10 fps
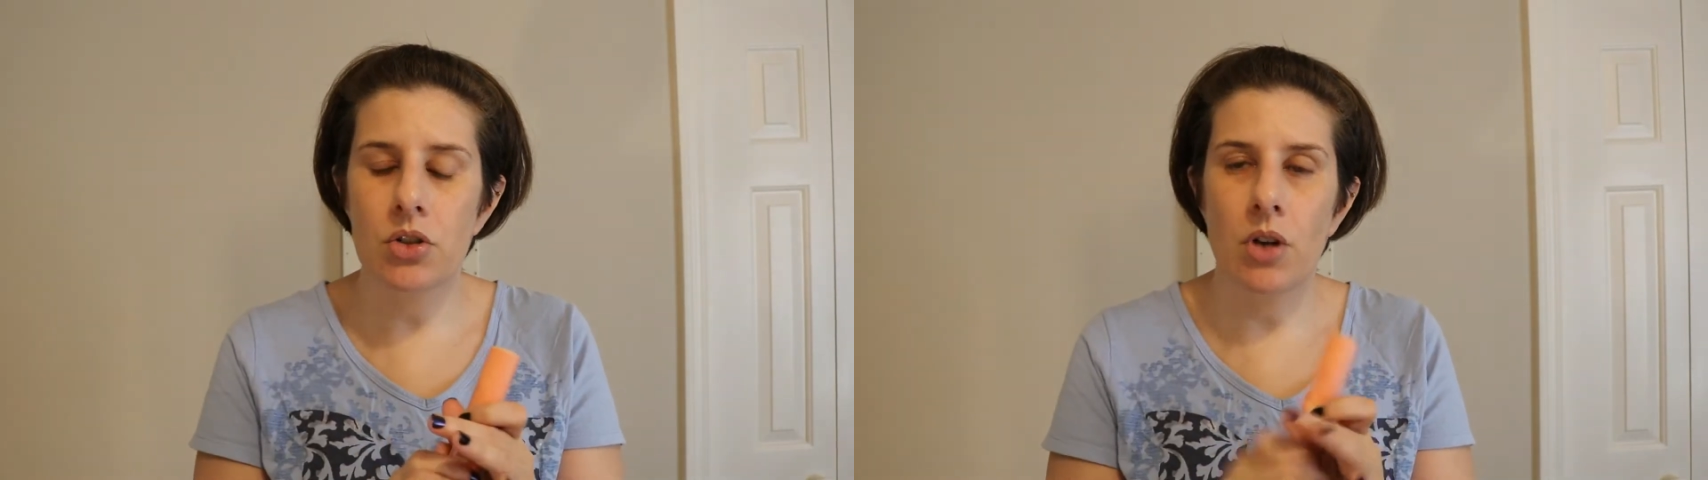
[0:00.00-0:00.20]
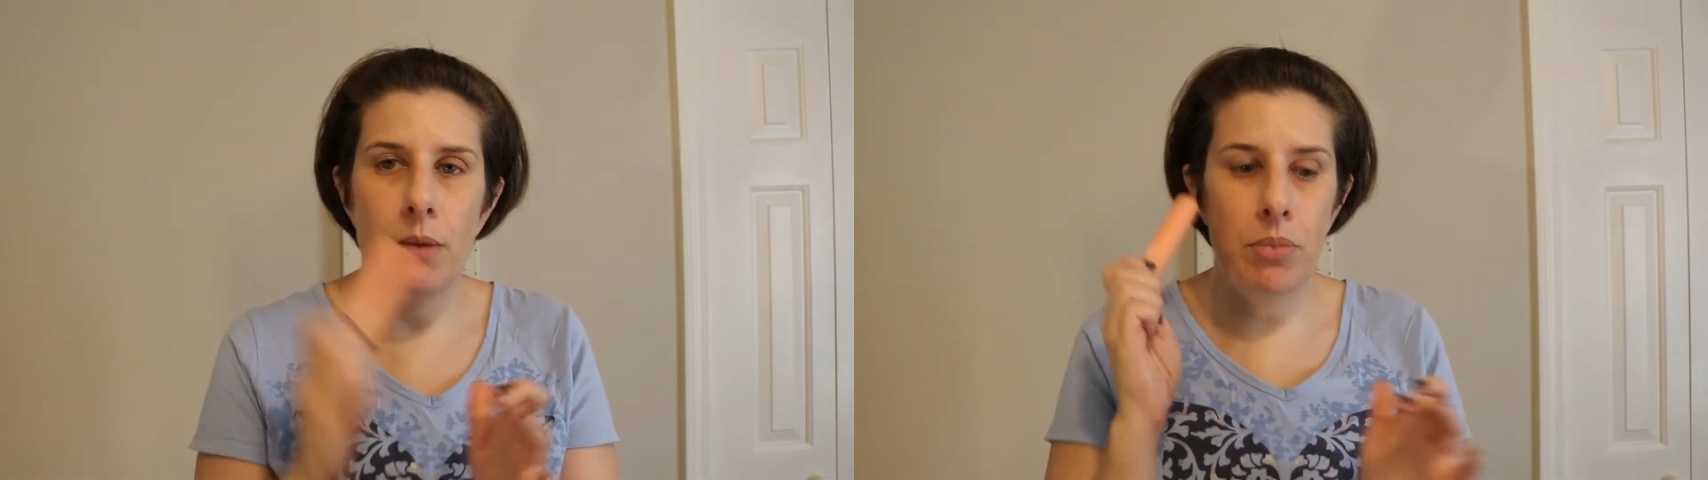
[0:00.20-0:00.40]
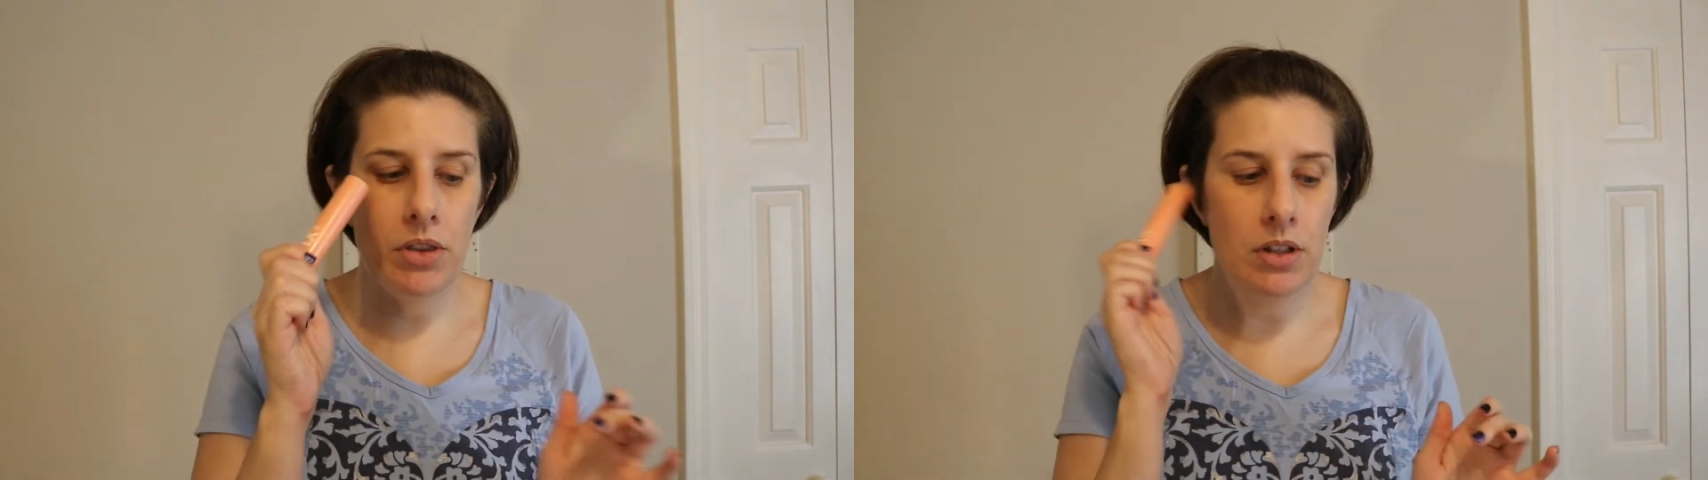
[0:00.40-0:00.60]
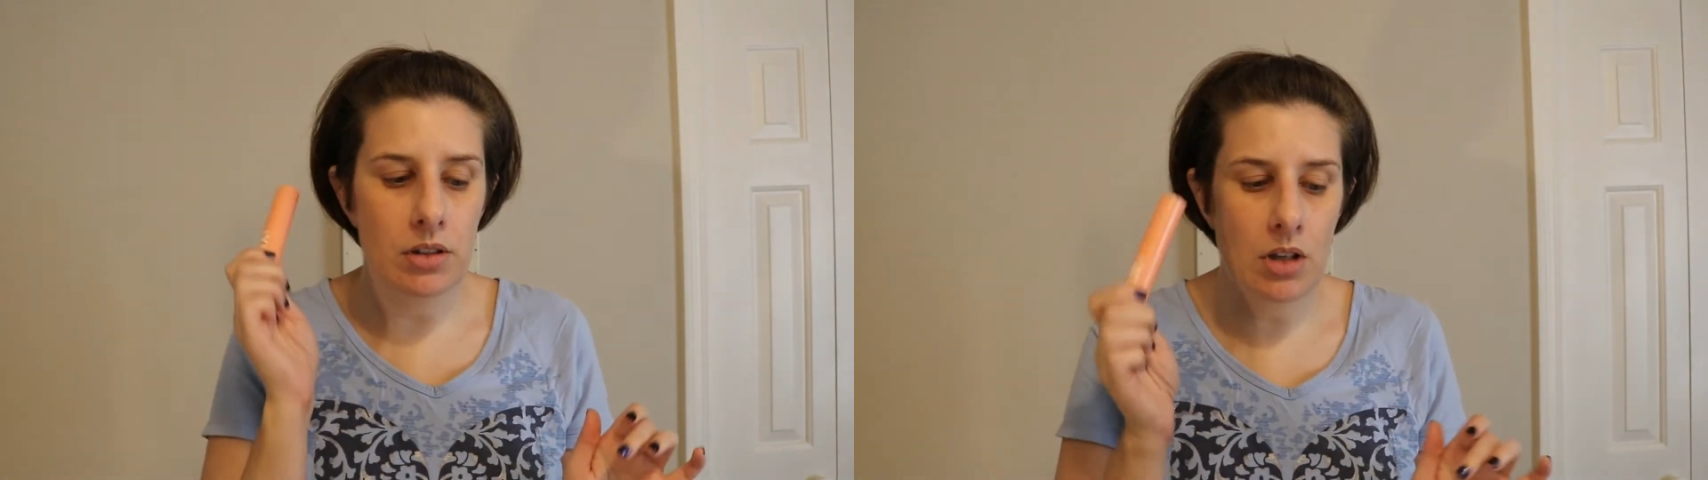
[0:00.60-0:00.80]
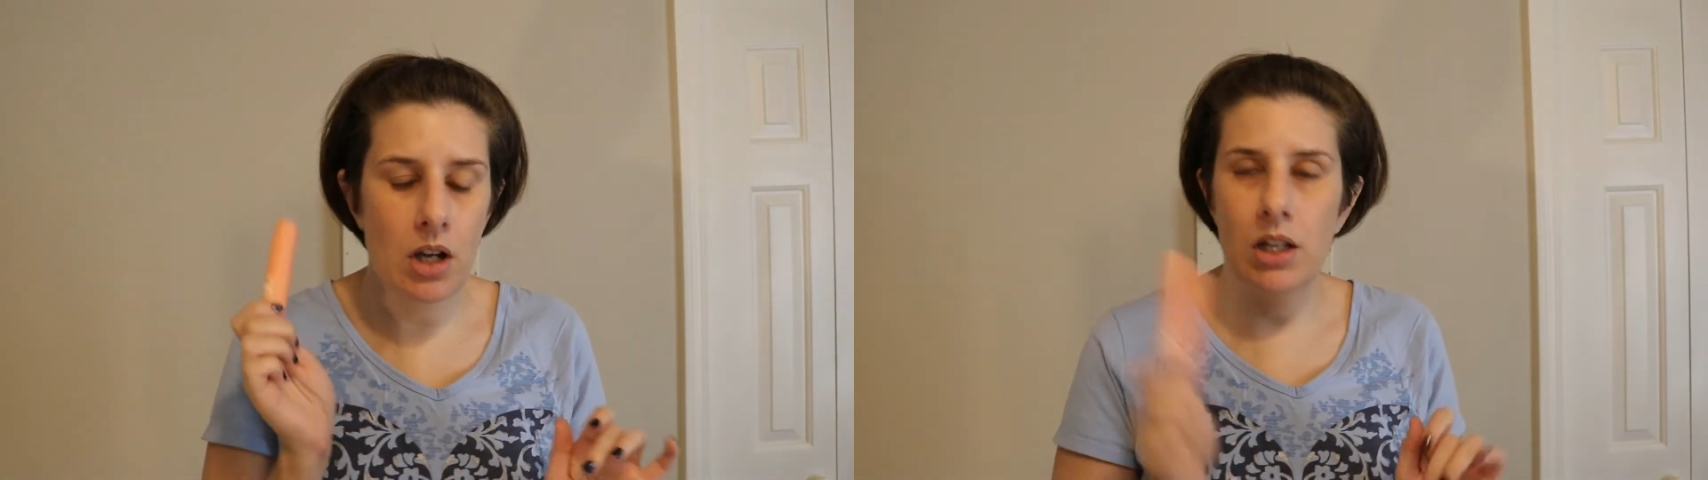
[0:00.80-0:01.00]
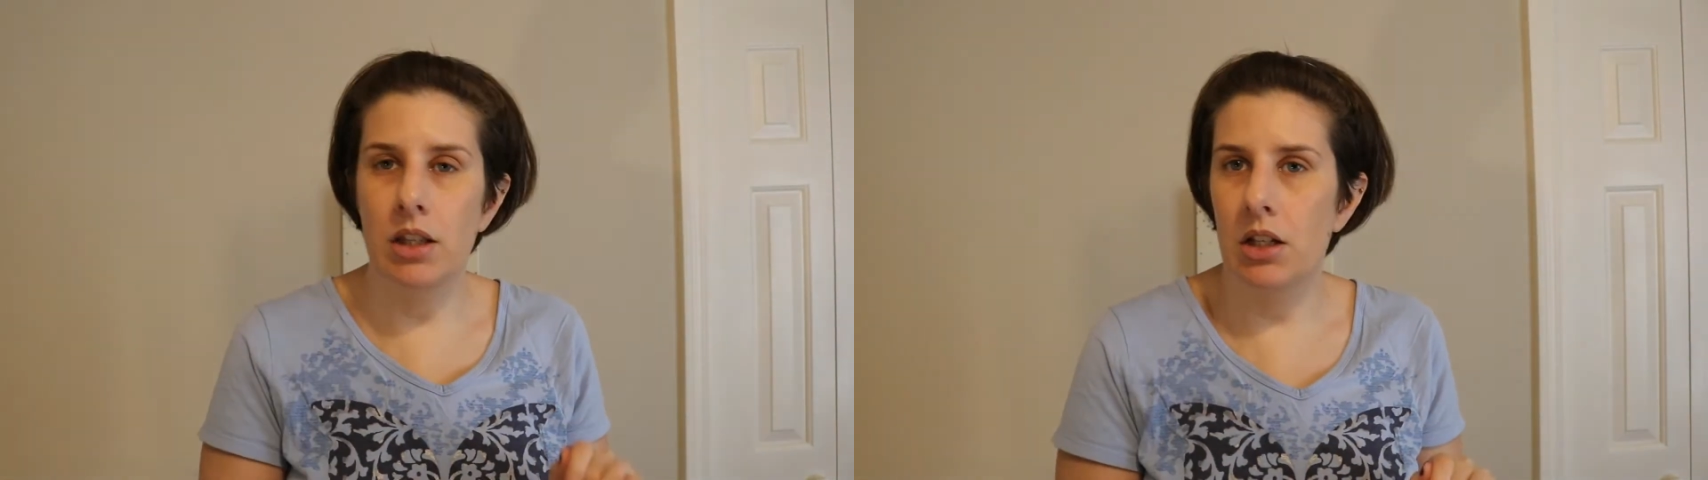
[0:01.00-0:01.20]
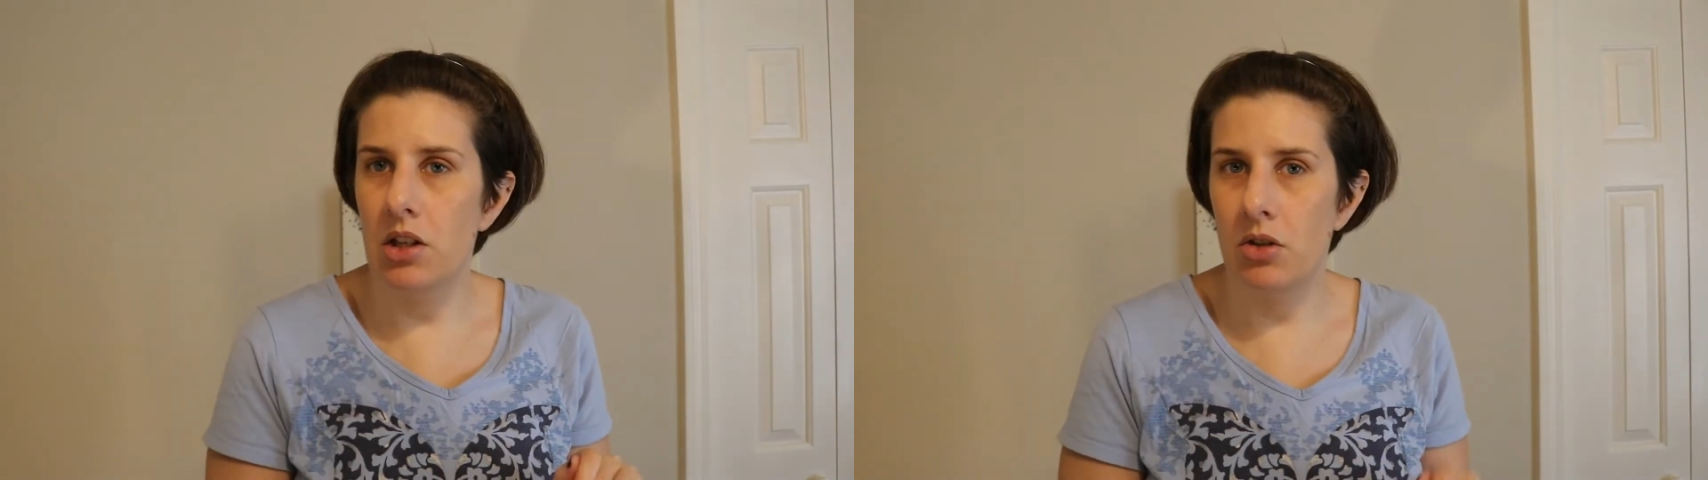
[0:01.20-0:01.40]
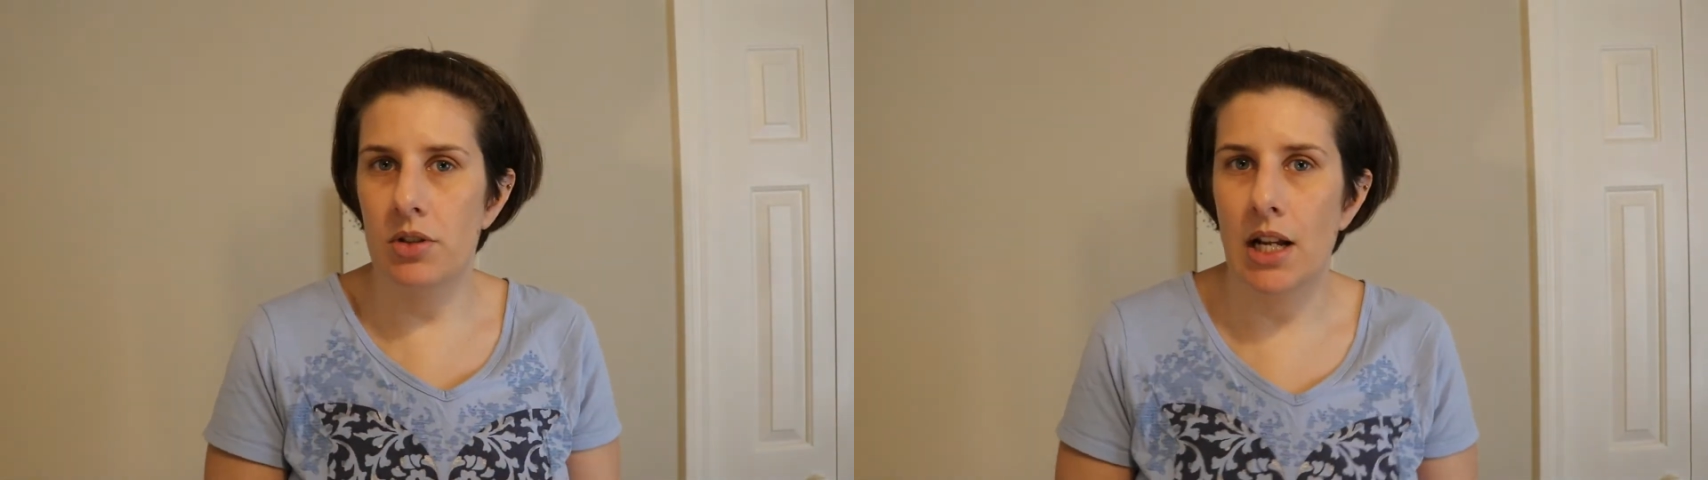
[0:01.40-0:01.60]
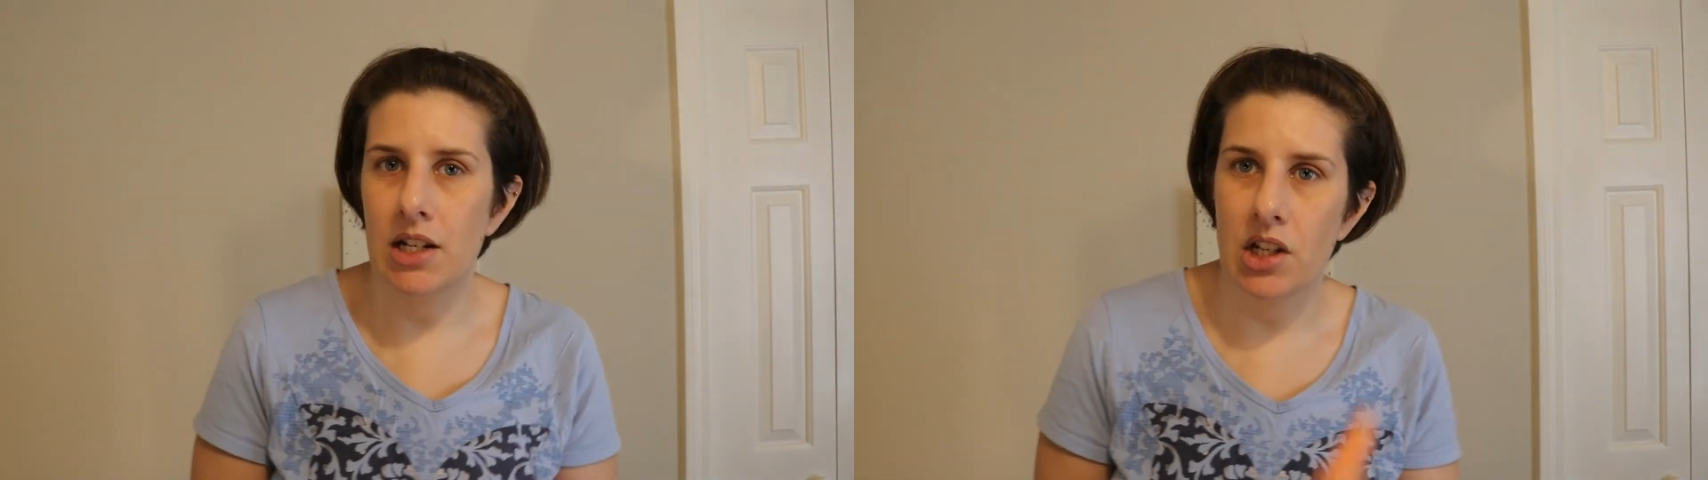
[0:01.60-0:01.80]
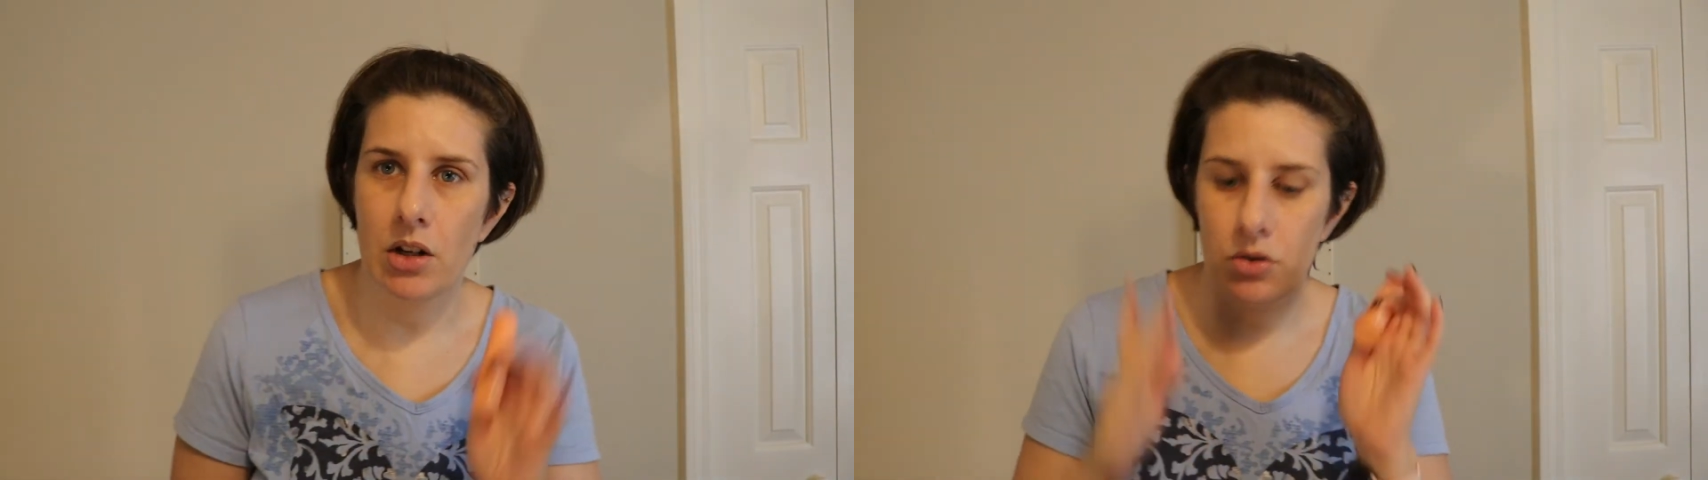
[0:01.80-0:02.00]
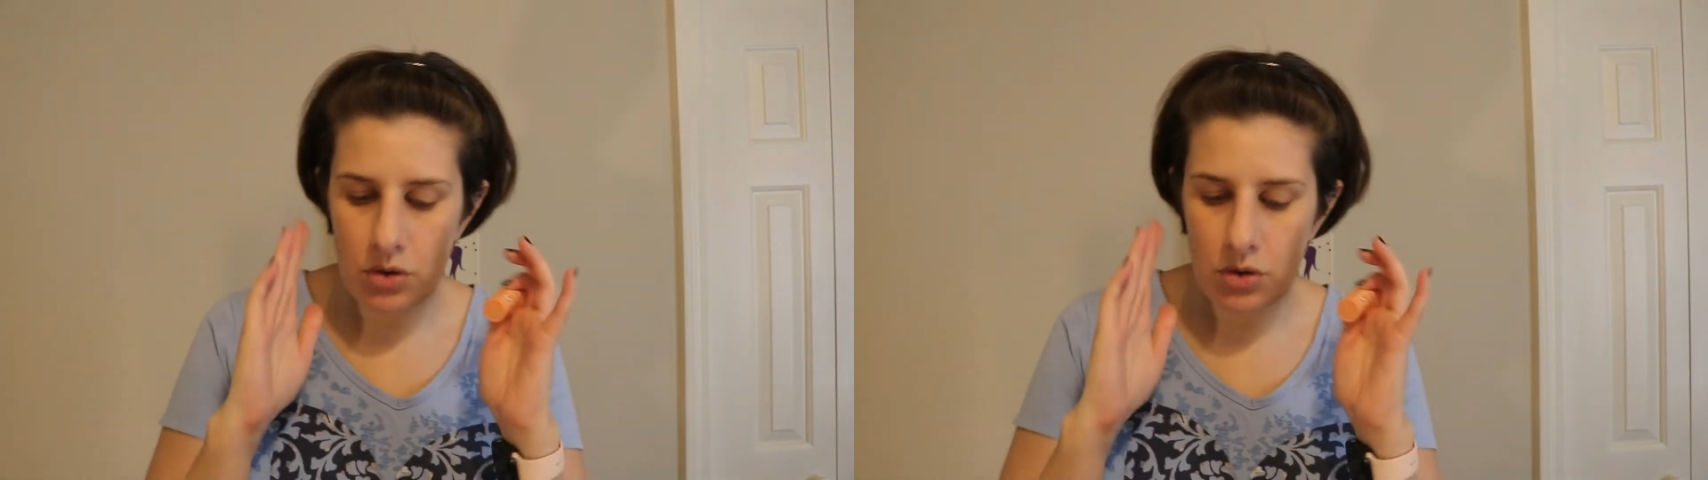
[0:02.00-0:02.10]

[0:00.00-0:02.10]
So I put this on and then used eyeshadows